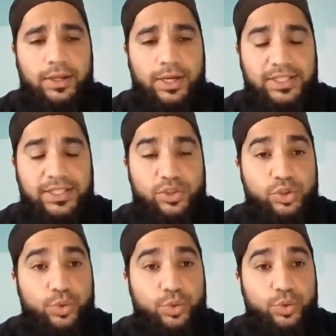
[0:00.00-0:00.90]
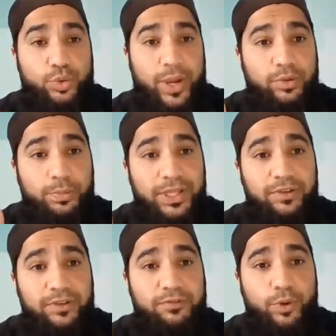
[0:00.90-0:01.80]
right, so we have the
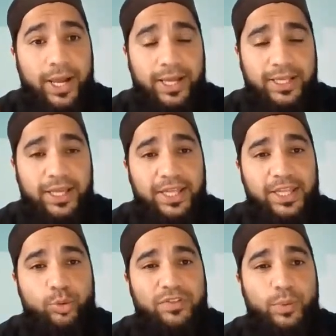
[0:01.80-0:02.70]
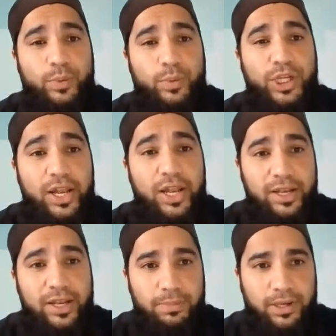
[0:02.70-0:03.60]
meaning fu'ad. Then we have the word
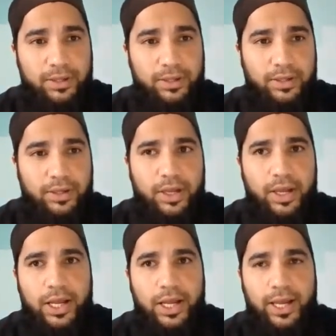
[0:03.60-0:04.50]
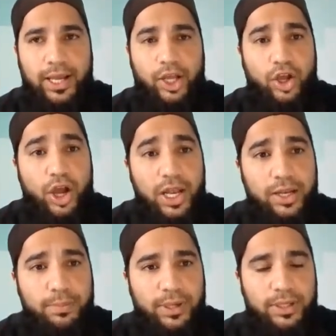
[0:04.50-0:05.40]
qalb. Qalb,